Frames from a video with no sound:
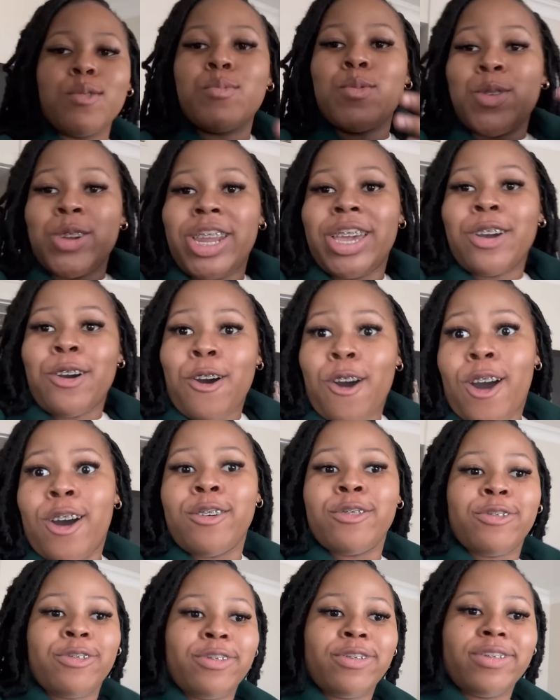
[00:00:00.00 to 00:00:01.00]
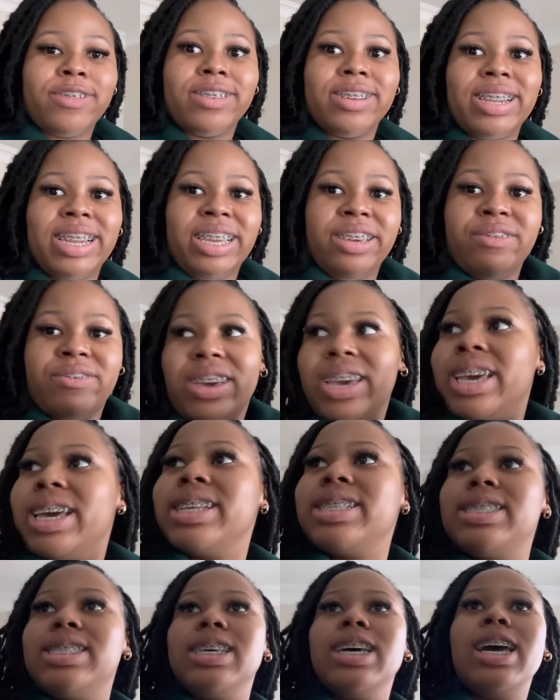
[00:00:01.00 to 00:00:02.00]
morning of leaving
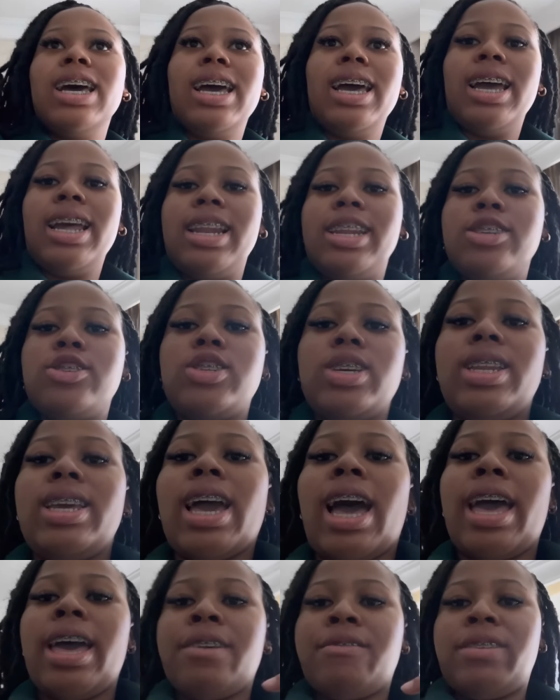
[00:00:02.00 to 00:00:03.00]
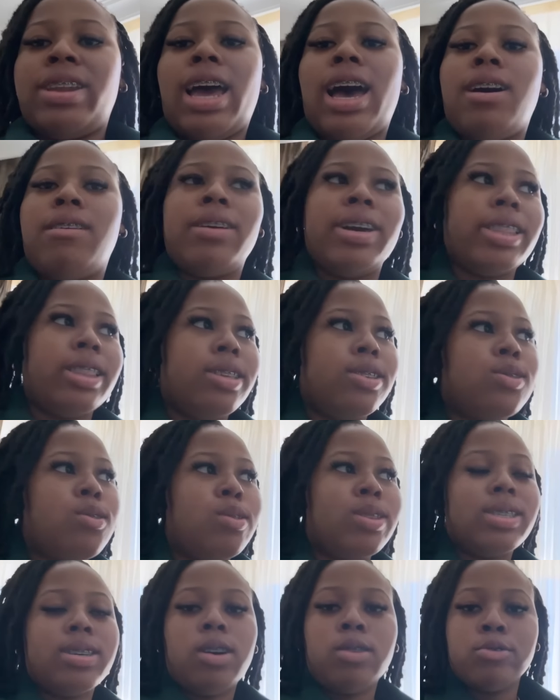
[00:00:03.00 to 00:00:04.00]
it. Literally, I have an hour in this
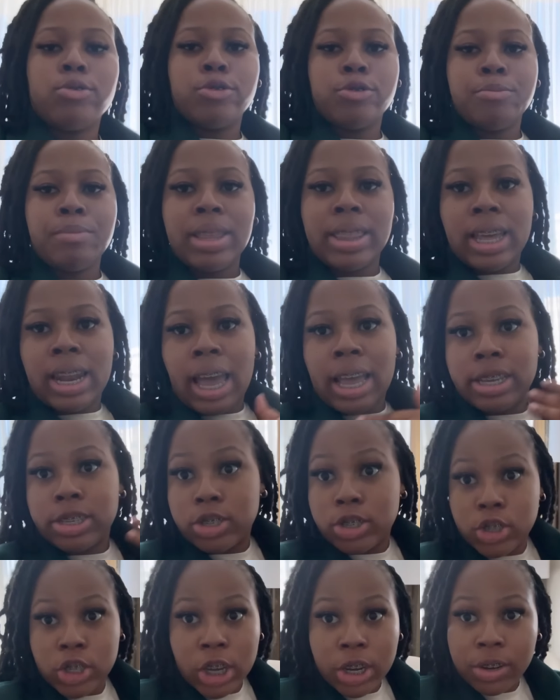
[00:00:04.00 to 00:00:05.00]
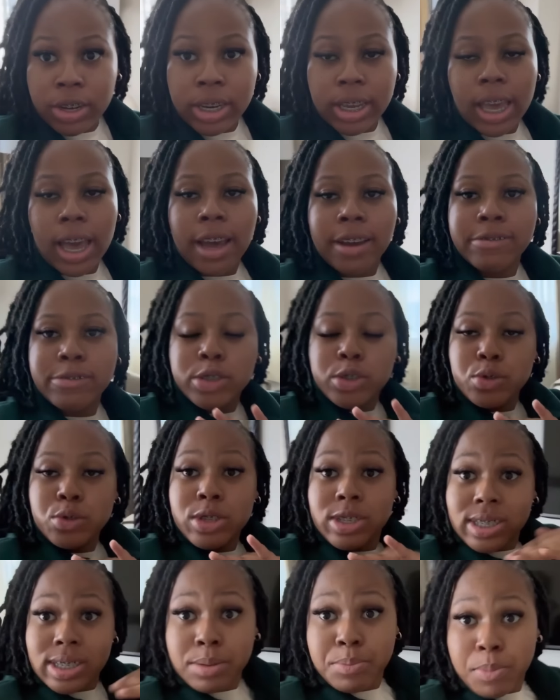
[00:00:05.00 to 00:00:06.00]
hotel room and then I genuinely have to
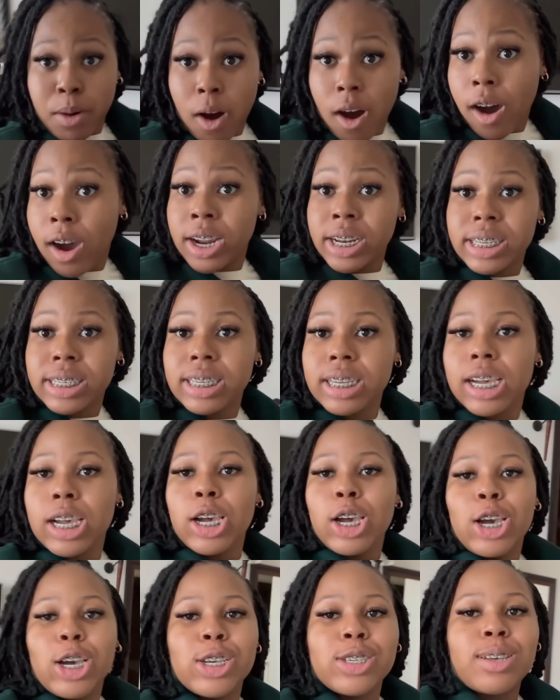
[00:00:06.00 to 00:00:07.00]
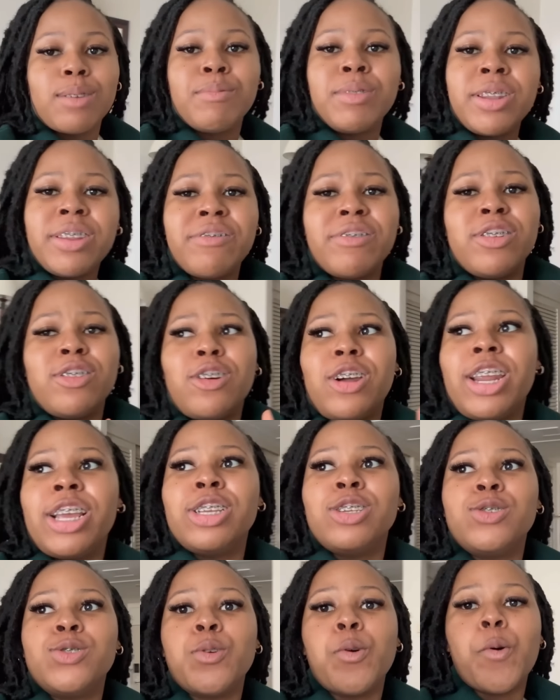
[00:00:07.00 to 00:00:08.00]
depart. So I'm not even going to
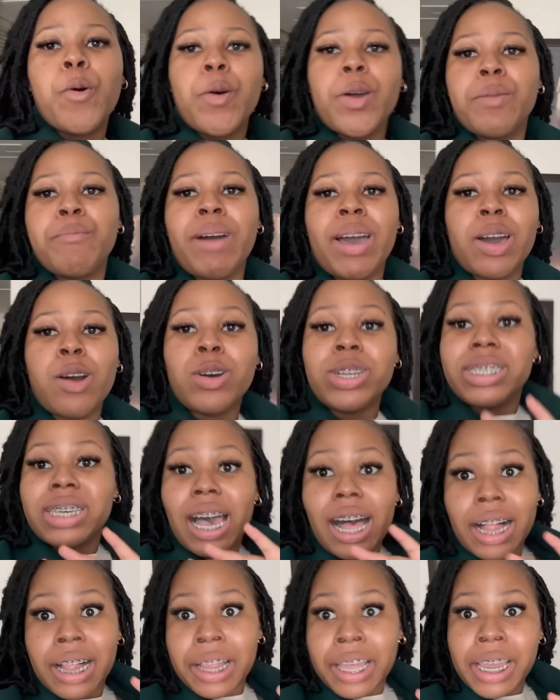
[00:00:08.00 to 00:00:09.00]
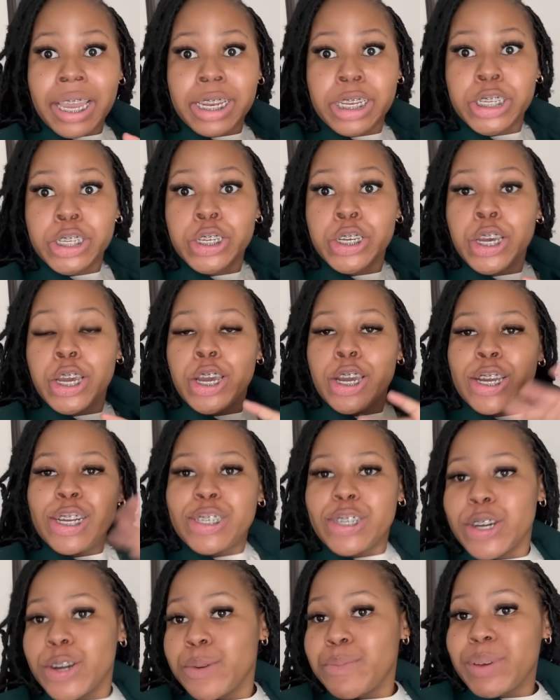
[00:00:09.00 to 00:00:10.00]
enjoy my hotel in
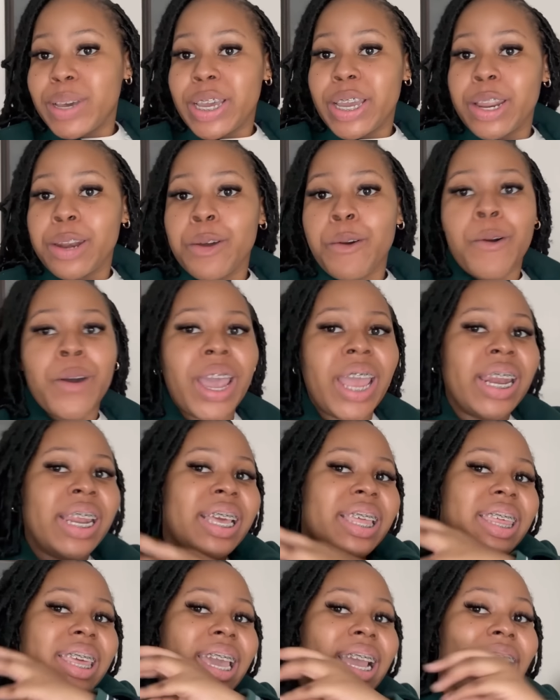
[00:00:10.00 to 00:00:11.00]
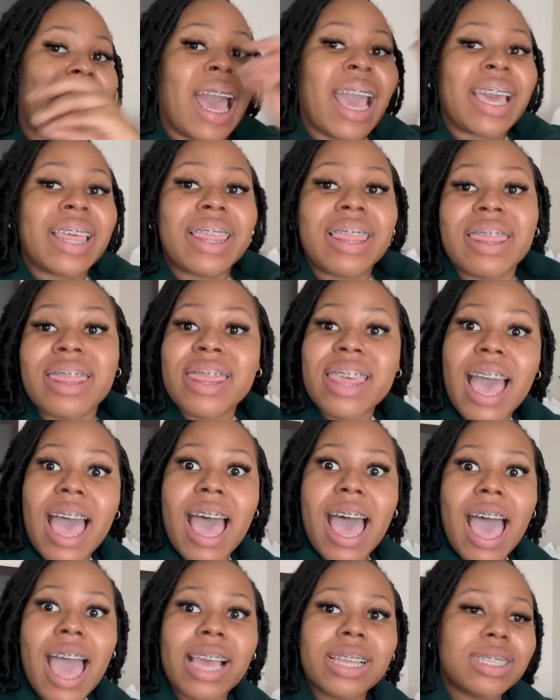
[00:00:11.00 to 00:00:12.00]
Durban or anything like
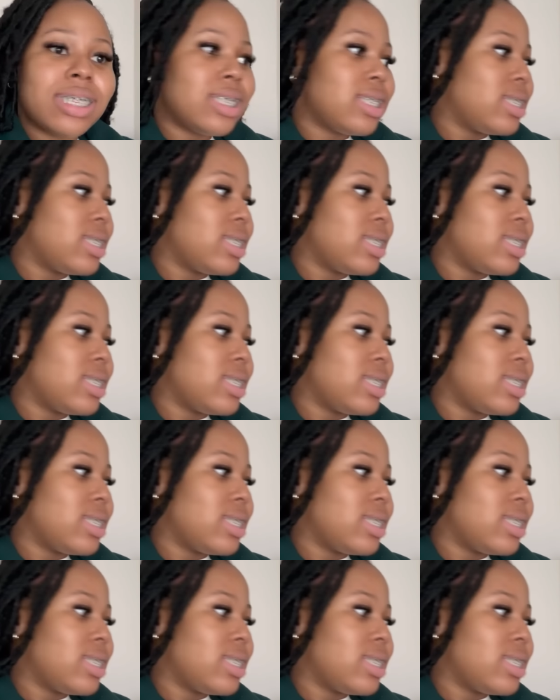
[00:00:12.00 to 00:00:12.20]
that.